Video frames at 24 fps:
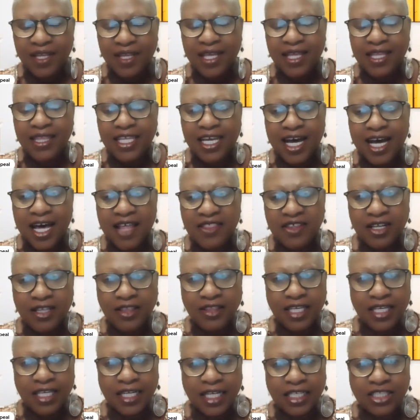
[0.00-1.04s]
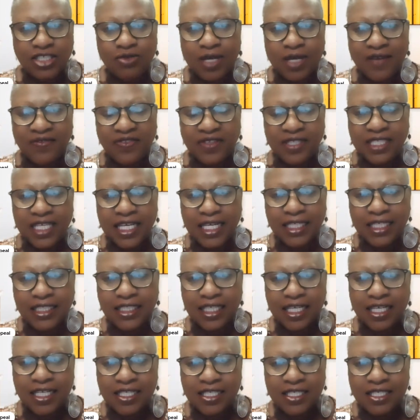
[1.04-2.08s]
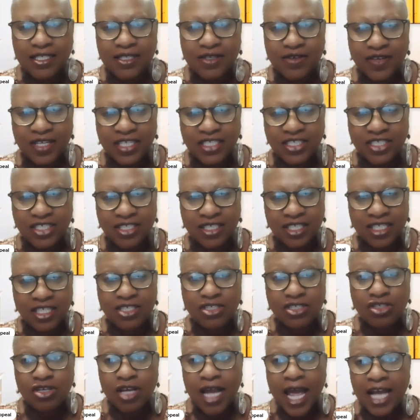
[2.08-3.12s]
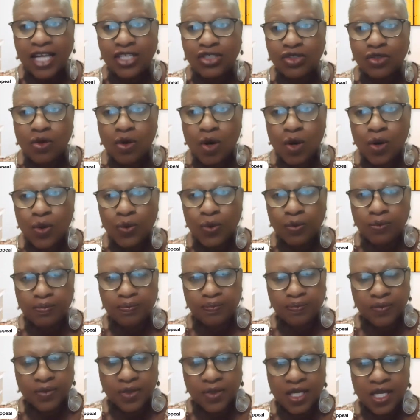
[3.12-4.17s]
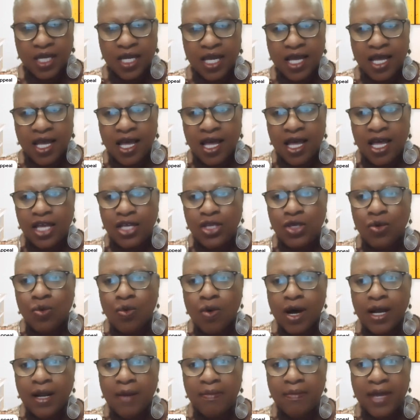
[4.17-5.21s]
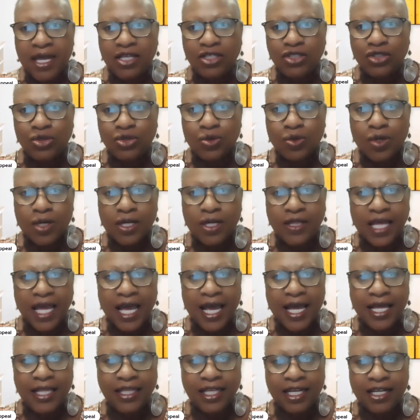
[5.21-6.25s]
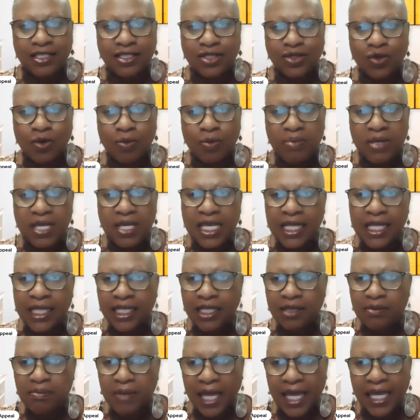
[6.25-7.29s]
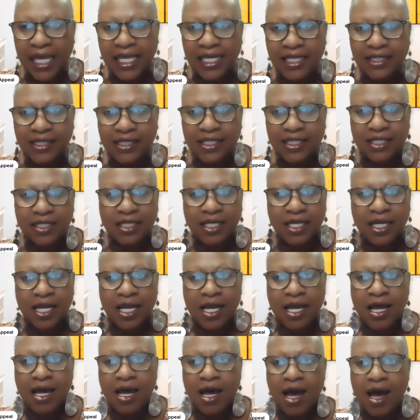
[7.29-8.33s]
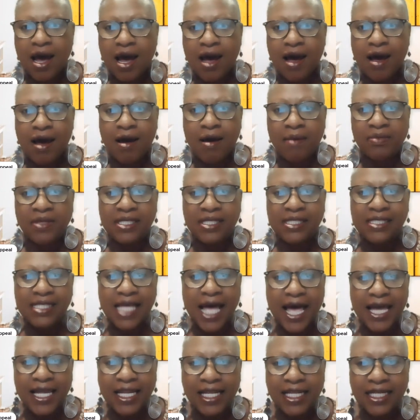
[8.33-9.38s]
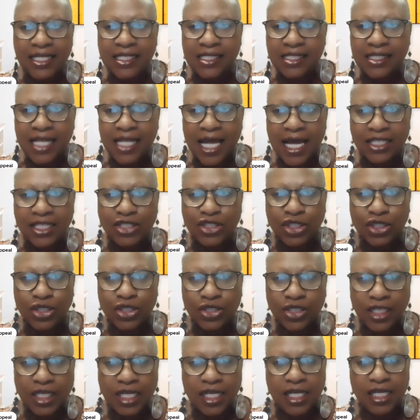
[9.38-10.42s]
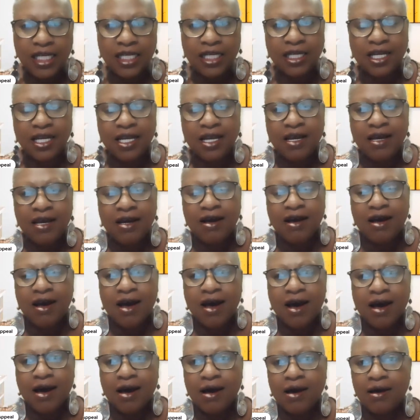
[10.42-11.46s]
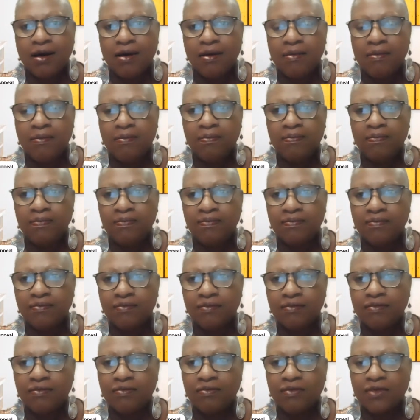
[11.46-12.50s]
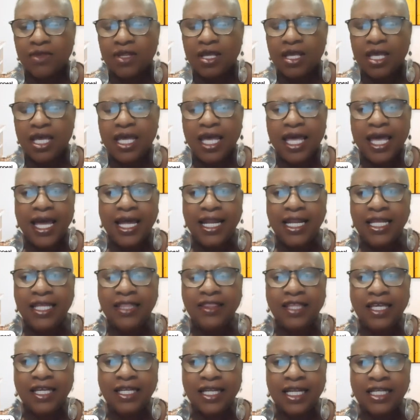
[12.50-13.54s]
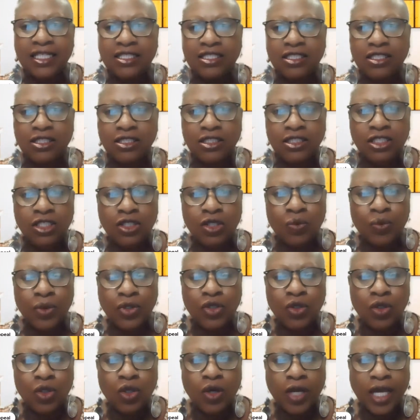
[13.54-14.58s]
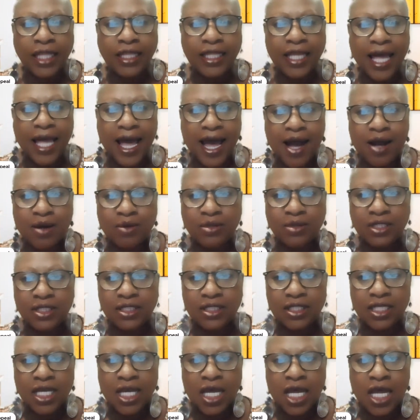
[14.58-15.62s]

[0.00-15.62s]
The other thing that you have to take into consideration is your actual home. You want to make sure that there's no peeling paint, the siding is not dirty, um, anything that when you look at the house,